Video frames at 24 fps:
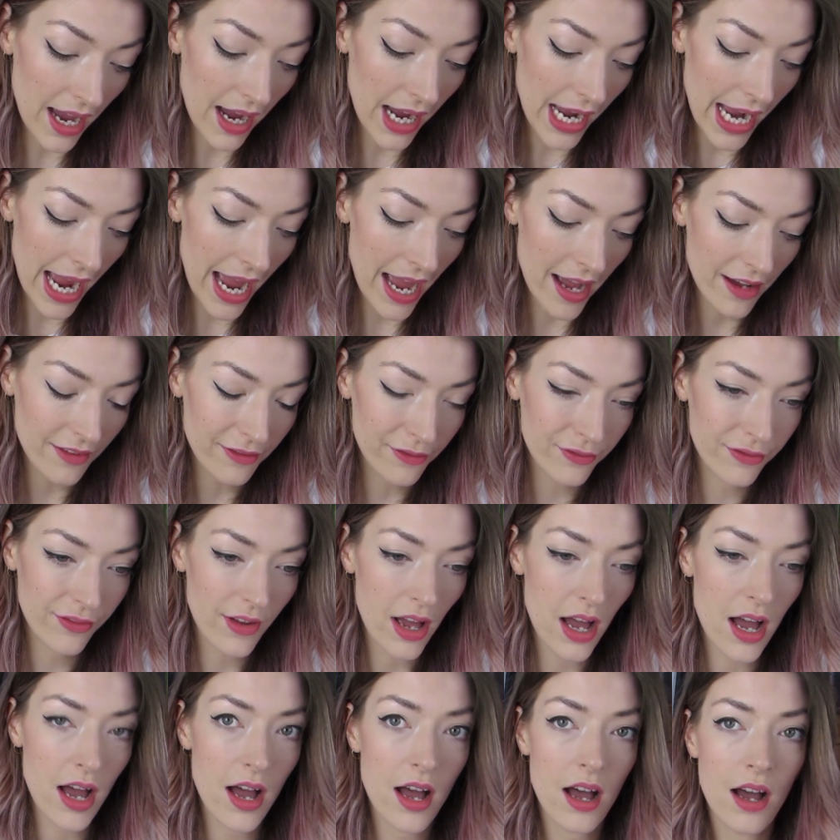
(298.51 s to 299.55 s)
I have
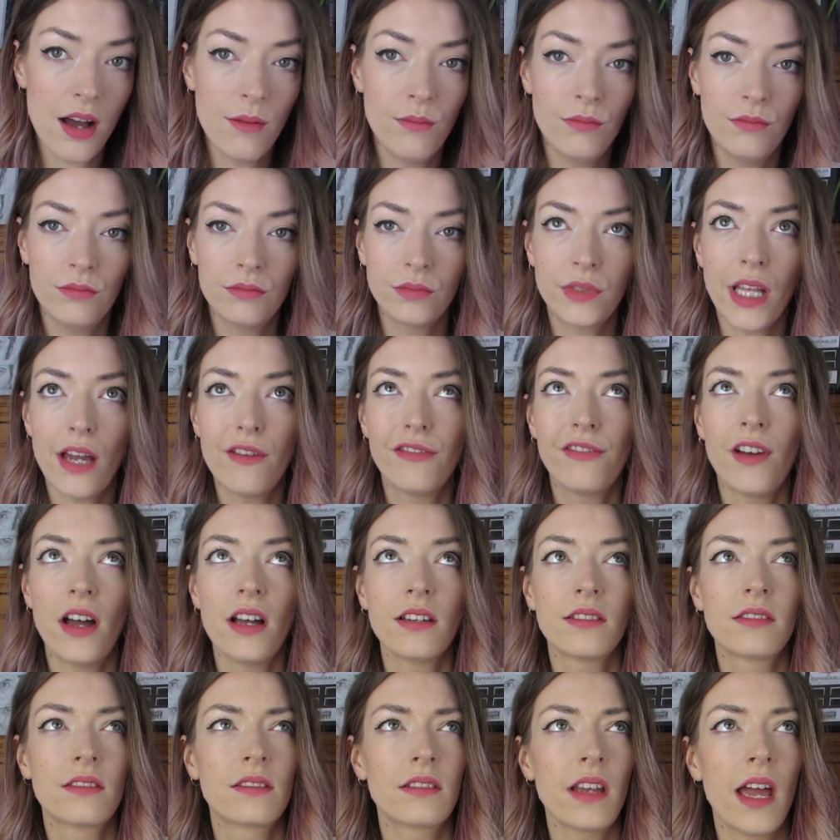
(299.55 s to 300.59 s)
their
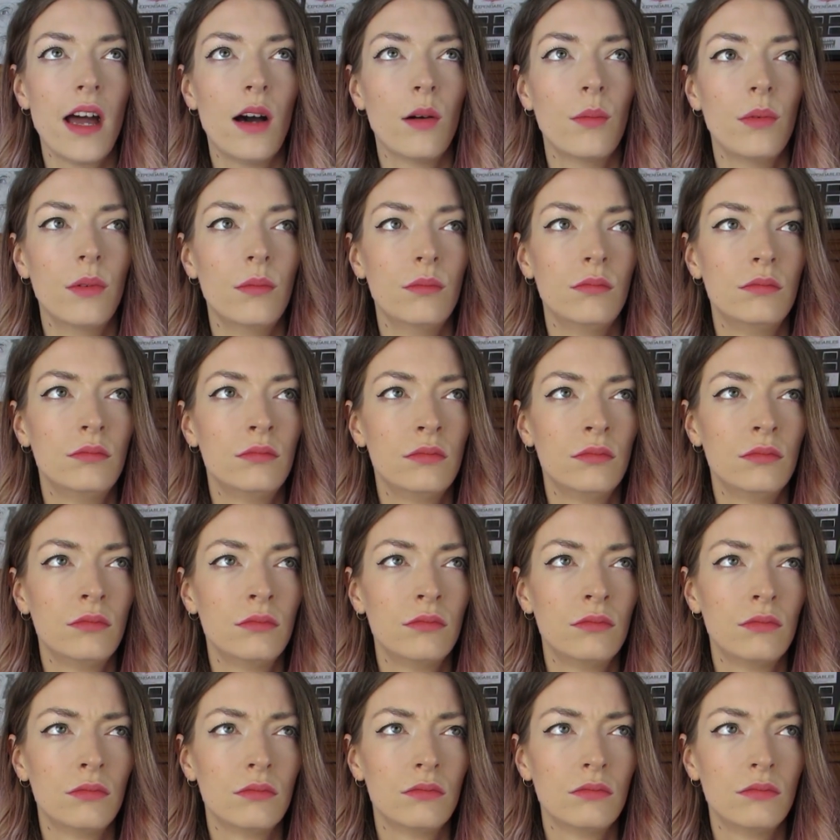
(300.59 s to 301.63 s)
first album,
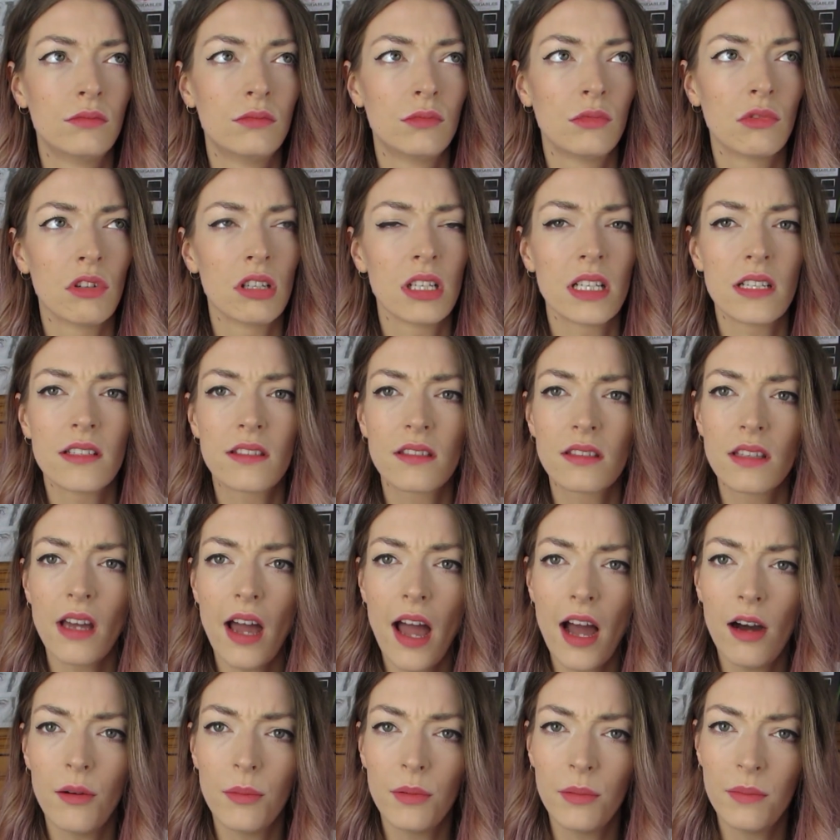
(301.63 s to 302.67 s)
or at least the
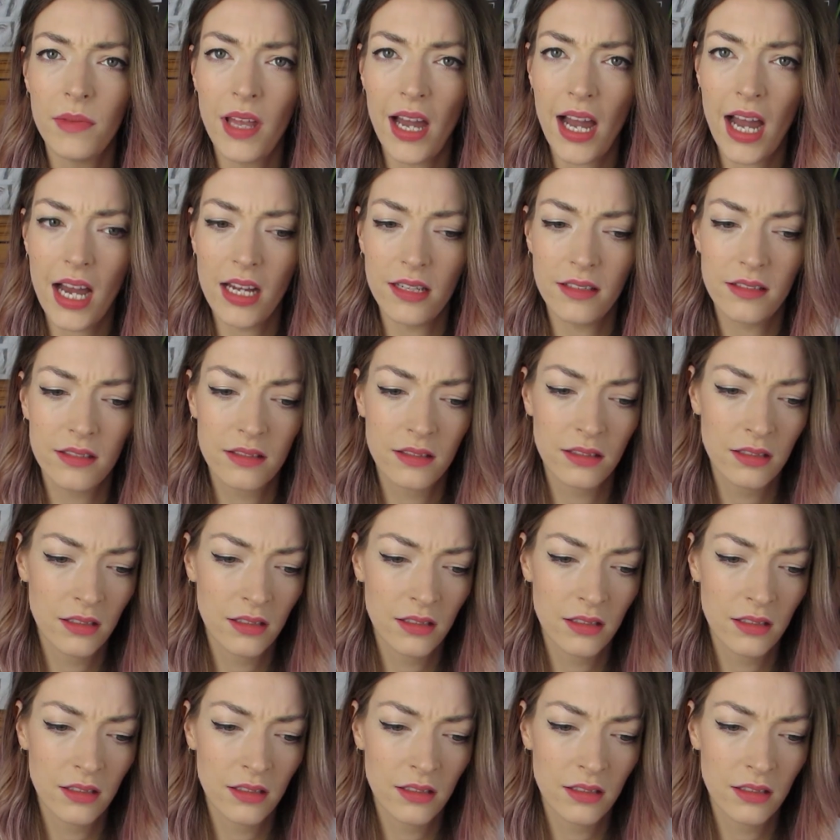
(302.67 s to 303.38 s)
album that had